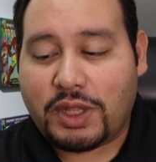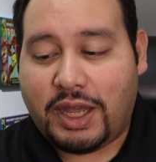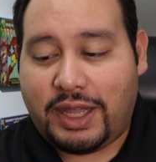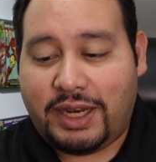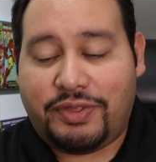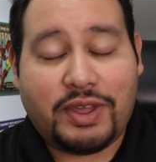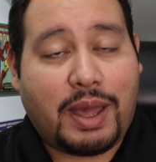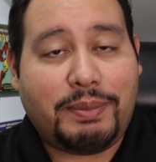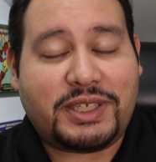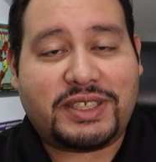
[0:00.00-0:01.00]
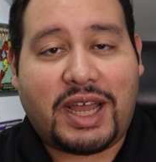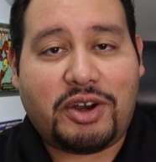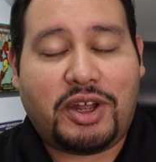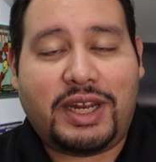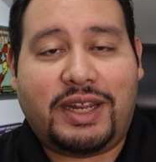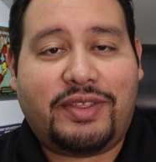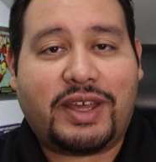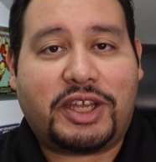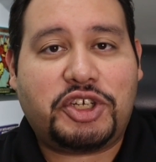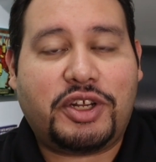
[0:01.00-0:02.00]
Anything I missed out on,
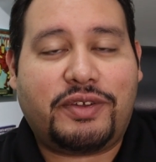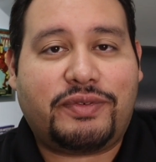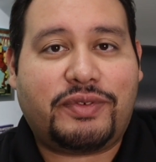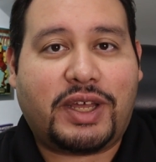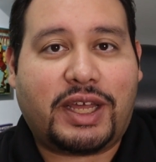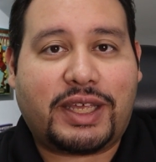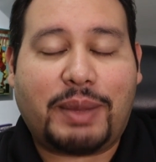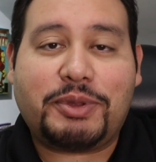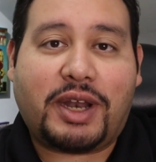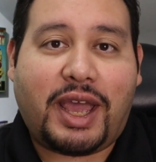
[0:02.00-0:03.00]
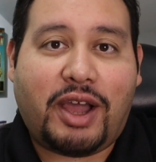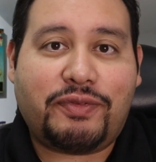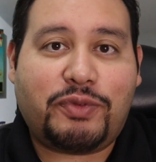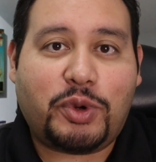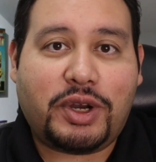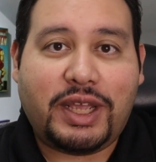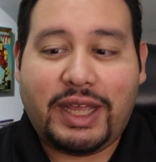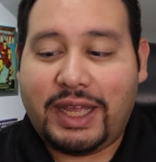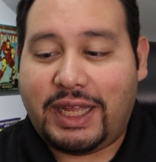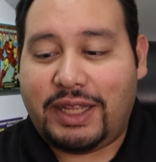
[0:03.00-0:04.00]
anything I should have kept an eye out for,
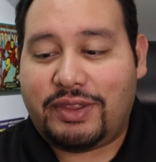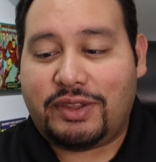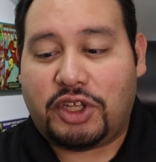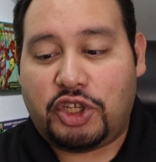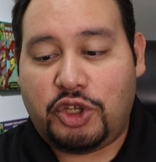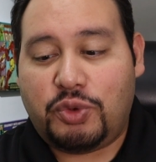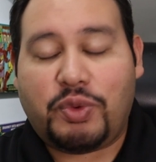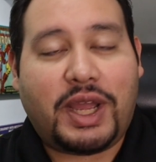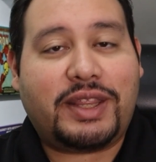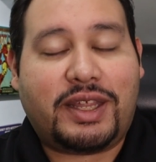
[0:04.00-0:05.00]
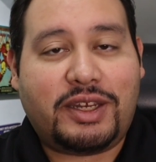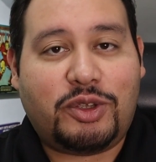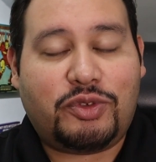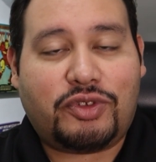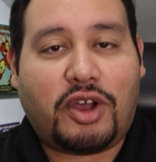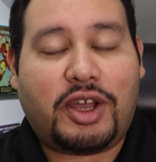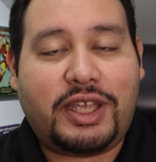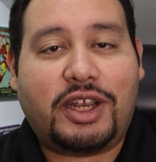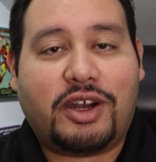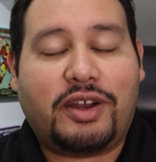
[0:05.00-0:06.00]
anything that you read that you saw
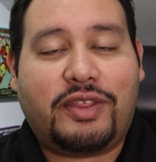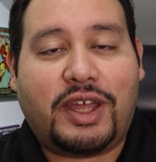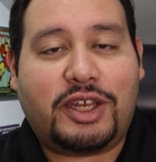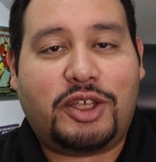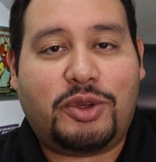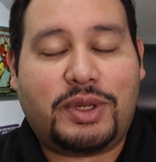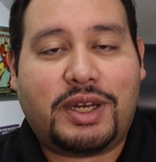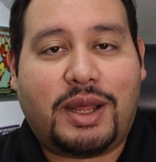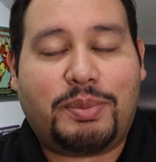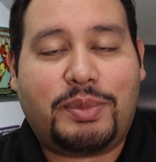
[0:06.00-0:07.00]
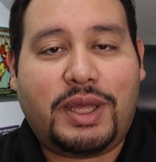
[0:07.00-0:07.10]
here that you ended up